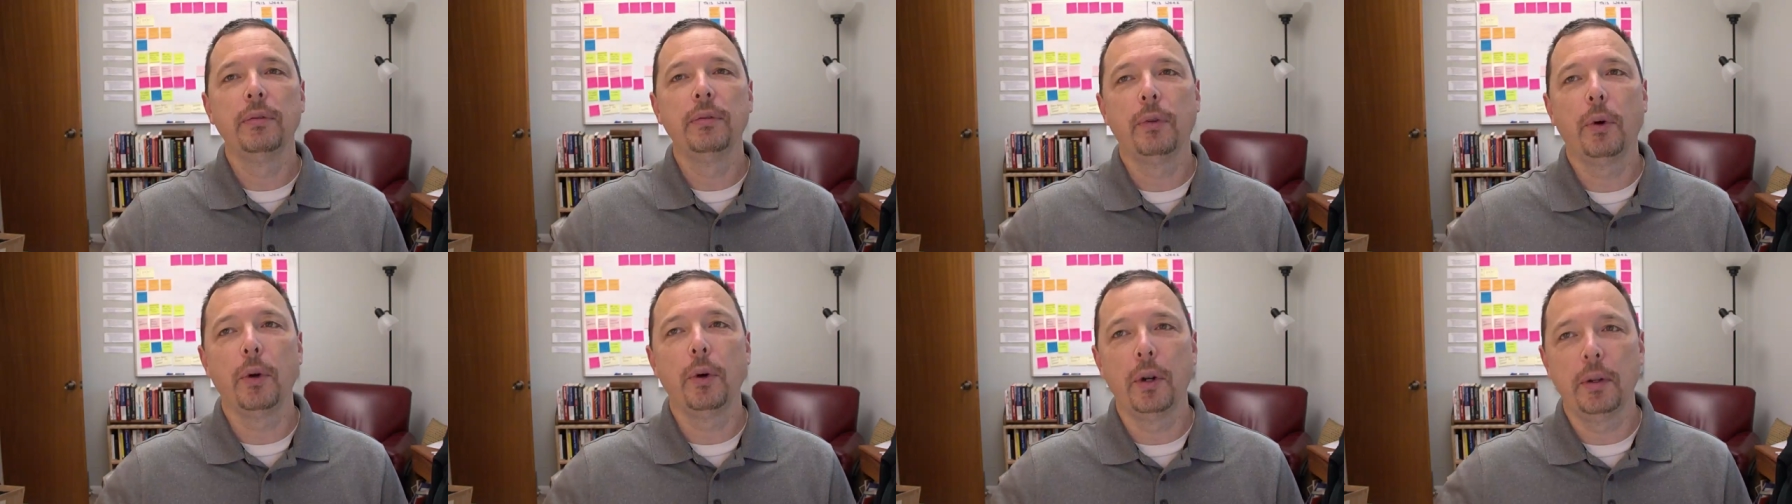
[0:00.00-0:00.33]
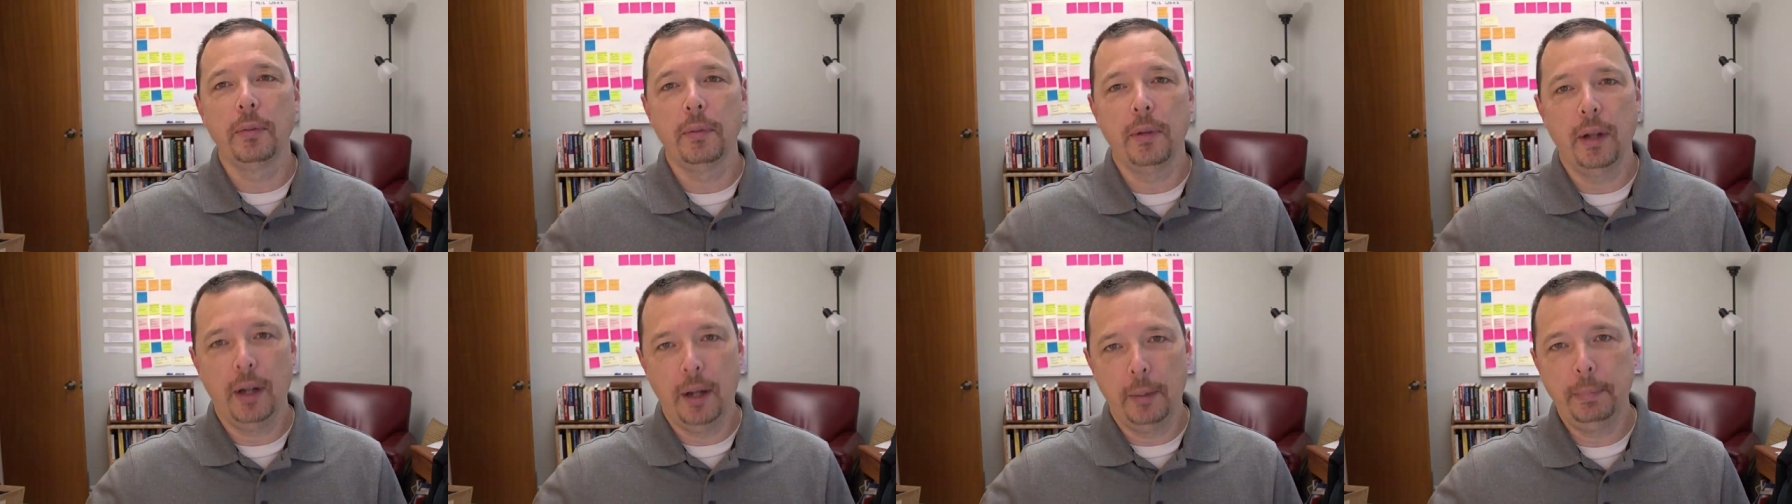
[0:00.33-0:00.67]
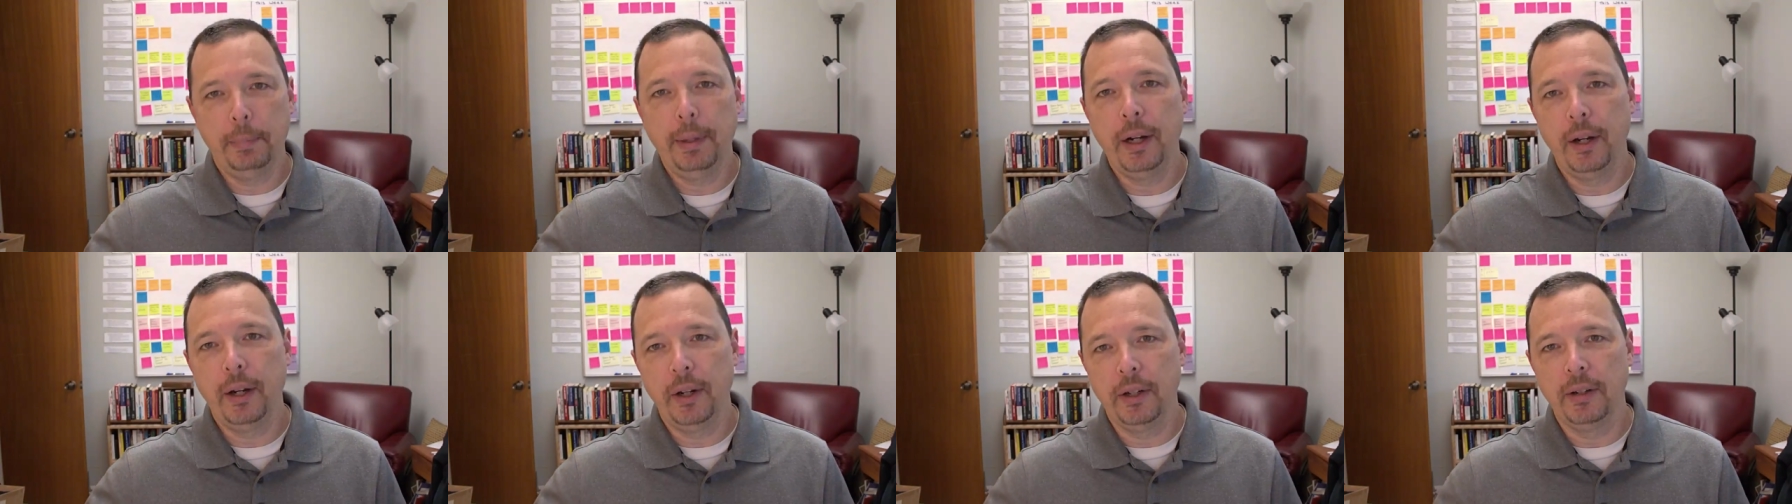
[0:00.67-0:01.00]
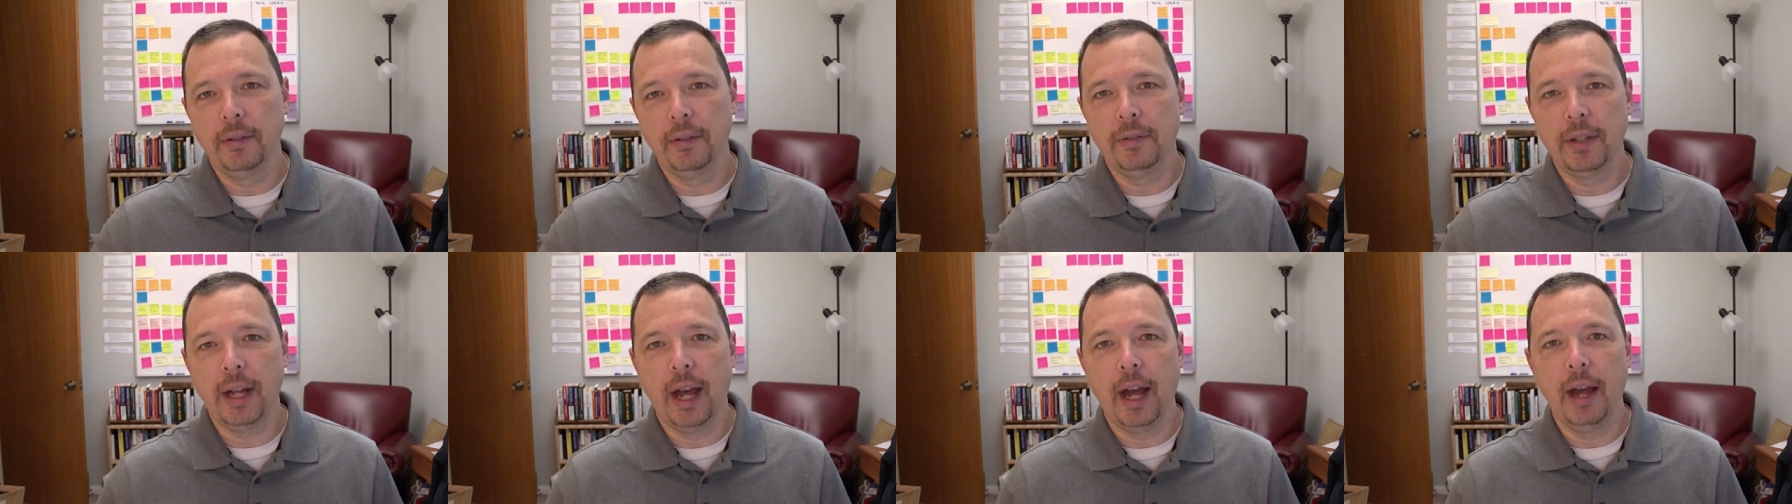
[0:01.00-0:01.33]
for a,
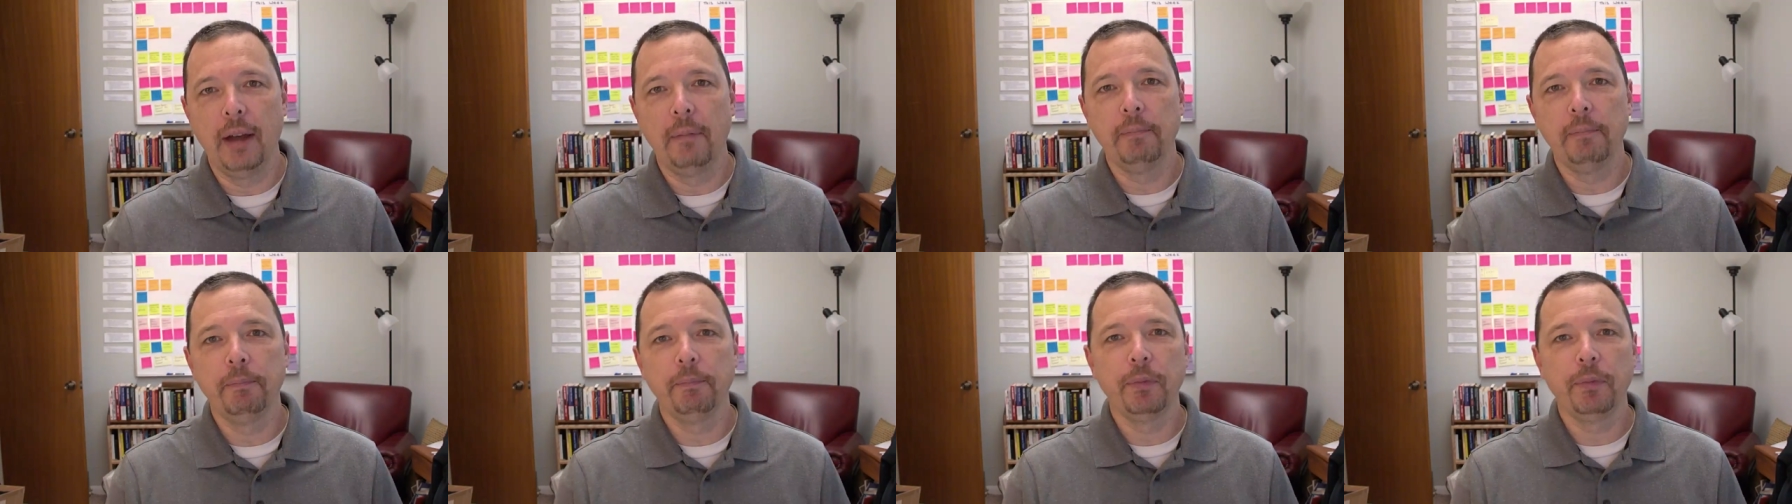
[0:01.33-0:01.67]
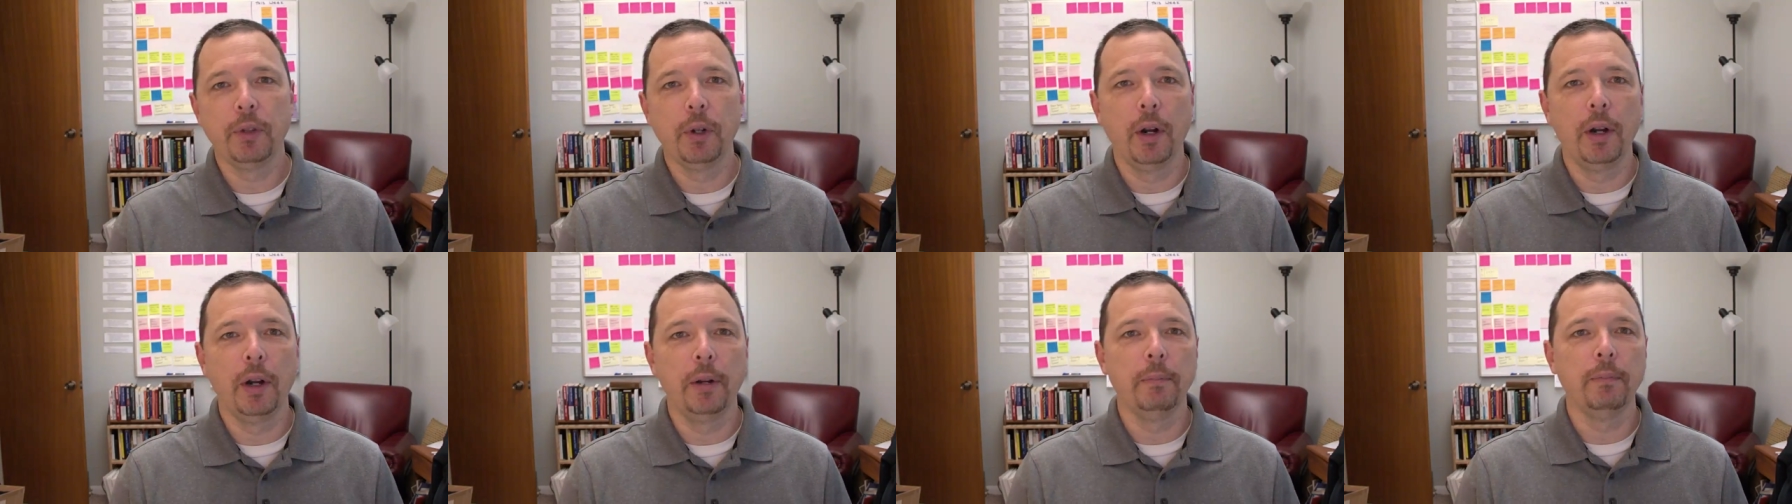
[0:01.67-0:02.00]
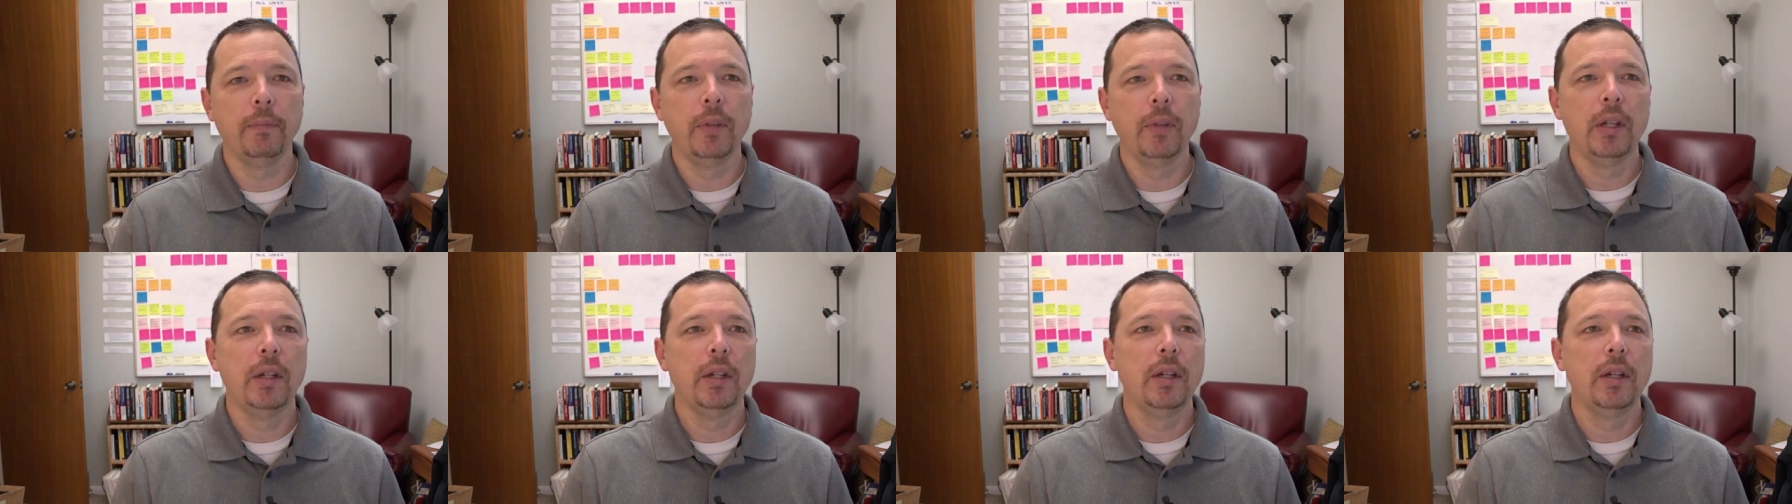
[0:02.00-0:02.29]
period of time, right?